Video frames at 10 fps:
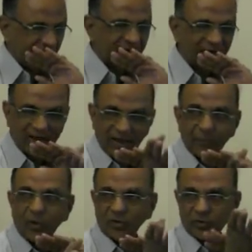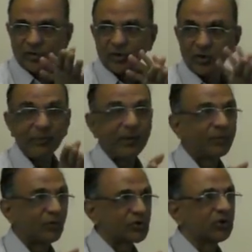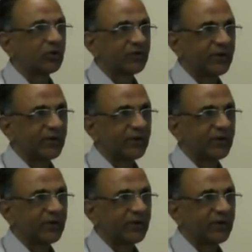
is slightly proximal to the mid portion of